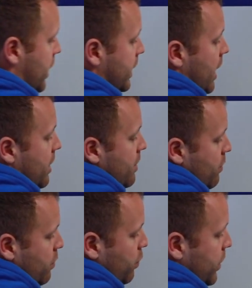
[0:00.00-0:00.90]
again,
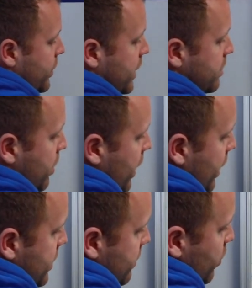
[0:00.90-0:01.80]
with these
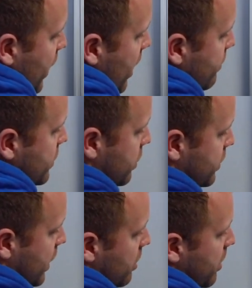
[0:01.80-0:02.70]
players, if we have two center